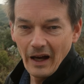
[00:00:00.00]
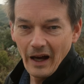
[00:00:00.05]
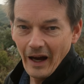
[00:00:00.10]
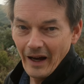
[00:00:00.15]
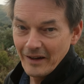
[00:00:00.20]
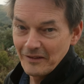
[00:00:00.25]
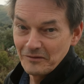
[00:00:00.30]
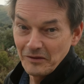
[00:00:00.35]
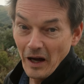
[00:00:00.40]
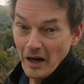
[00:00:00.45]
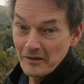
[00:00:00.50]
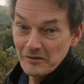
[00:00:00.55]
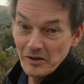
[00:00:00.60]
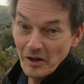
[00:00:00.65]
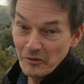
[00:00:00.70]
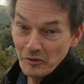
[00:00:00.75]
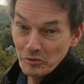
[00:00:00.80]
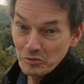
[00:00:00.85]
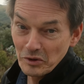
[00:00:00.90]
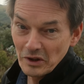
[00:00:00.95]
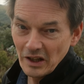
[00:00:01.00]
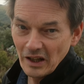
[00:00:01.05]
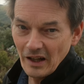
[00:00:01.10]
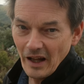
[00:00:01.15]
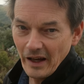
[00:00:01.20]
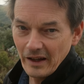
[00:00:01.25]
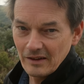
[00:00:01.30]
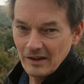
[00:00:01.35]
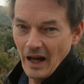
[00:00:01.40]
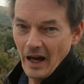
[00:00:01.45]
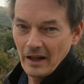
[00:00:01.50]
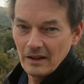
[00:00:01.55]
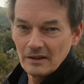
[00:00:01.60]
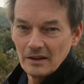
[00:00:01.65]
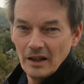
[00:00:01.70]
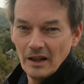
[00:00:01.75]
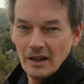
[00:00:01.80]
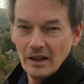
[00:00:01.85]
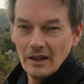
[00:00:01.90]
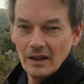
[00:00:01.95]
I've never really liked that.
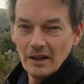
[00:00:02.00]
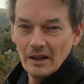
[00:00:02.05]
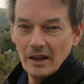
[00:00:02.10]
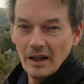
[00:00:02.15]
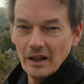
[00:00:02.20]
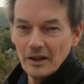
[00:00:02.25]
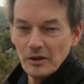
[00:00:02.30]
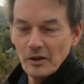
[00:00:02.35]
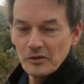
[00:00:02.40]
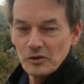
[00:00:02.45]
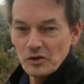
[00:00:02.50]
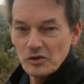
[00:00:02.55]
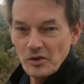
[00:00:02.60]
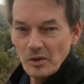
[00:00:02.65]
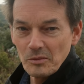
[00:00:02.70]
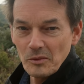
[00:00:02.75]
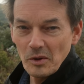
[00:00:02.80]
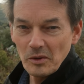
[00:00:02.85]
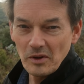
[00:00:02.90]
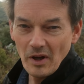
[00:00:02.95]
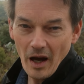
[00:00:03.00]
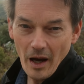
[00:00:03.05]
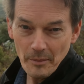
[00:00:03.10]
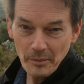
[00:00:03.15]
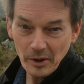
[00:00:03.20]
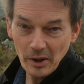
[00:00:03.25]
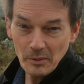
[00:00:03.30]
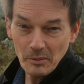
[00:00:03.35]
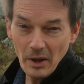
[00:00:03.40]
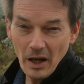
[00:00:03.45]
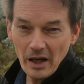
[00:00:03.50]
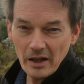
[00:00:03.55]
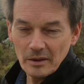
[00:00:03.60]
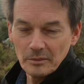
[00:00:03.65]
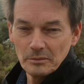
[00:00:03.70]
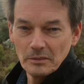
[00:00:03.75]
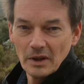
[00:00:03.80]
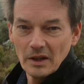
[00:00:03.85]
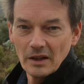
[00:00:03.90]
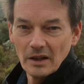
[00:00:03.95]
You have to trim the top and the
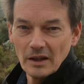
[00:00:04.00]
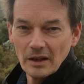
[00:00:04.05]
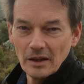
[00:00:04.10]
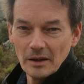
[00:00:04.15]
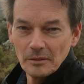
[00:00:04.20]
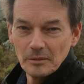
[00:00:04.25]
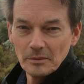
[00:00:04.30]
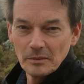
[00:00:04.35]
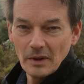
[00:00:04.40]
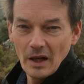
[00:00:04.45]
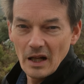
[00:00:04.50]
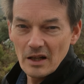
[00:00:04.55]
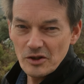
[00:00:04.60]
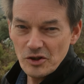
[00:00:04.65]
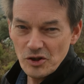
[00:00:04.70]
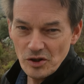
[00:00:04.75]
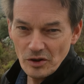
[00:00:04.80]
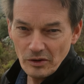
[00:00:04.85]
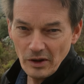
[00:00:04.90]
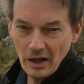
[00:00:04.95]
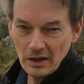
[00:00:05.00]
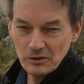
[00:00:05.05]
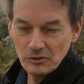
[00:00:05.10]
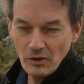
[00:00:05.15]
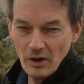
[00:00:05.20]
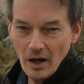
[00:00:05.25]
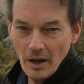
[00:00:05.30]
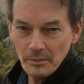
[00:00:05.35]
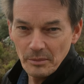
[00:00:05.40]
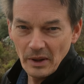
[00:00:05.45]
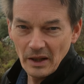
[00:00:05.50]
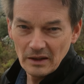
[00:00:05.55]
bottom. I'll show that crop.